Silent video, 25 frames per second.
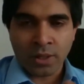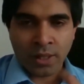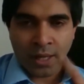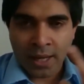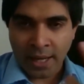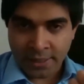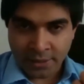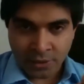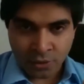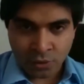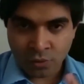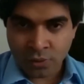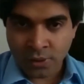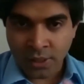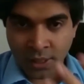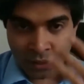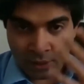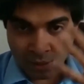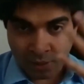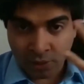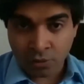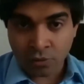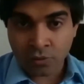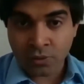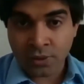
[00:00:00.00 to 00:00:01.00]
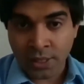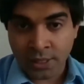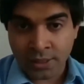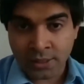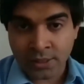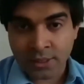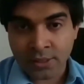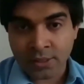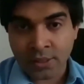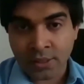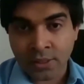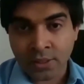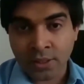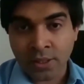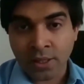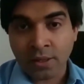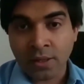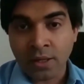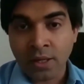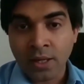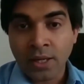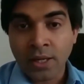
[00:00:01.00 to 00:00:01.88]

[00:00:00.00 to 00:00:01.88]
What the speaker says: as you said this earlier.